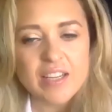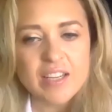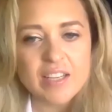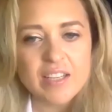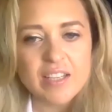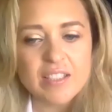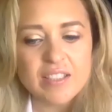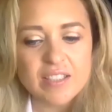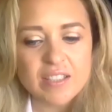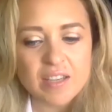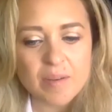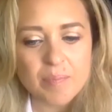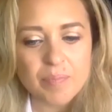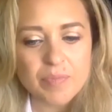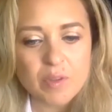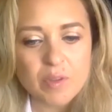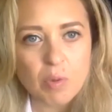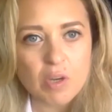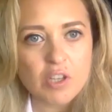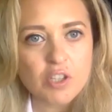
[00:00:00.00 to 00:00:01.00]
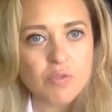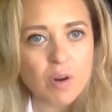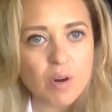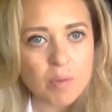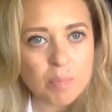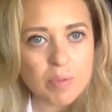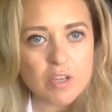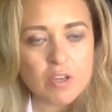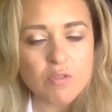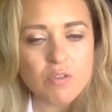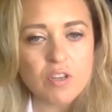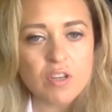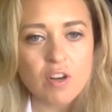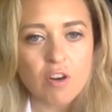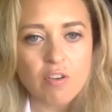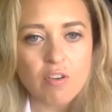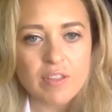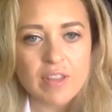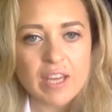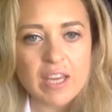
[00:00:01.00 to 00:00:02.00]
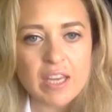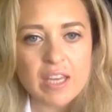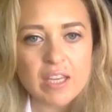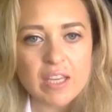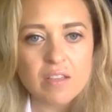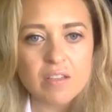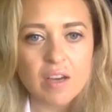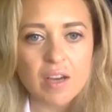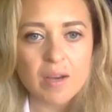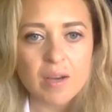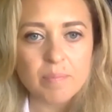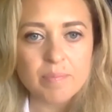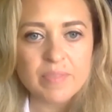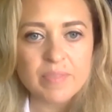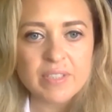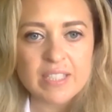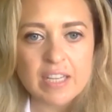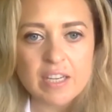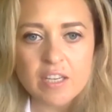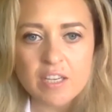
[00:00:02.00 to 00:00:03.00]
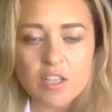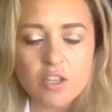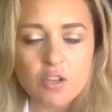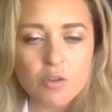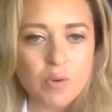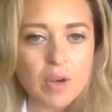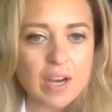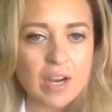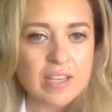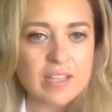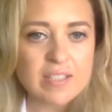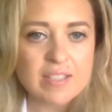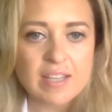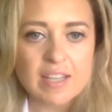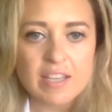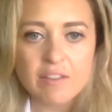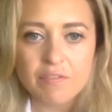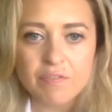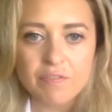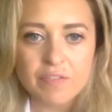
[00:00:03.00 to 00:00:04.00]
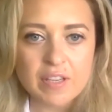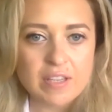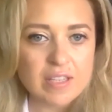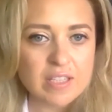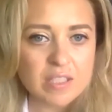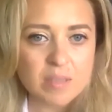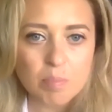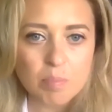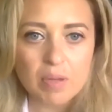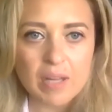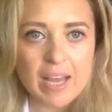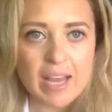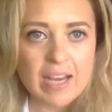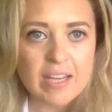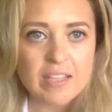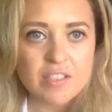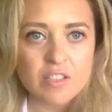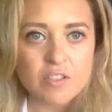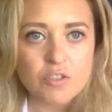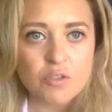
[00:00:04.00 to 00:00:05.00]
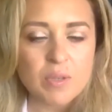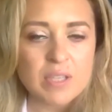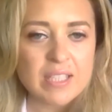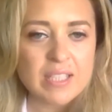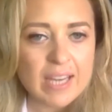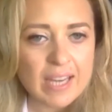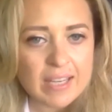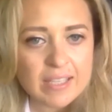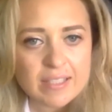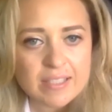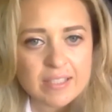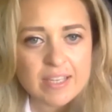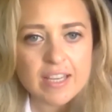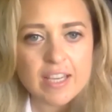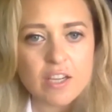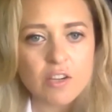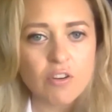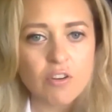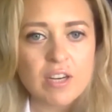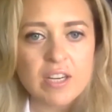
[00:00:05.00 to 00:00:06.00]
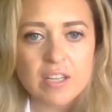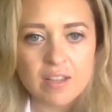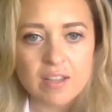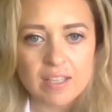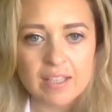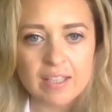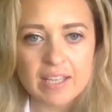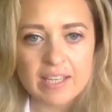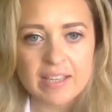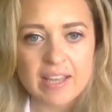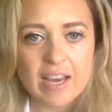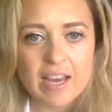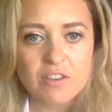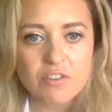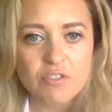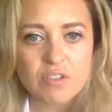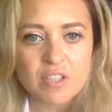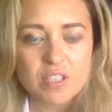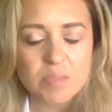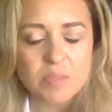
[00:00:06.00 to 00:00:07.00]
is the Welsh Rugby Union, are they sending you guys like fitness plans and doing testing or anything like that during this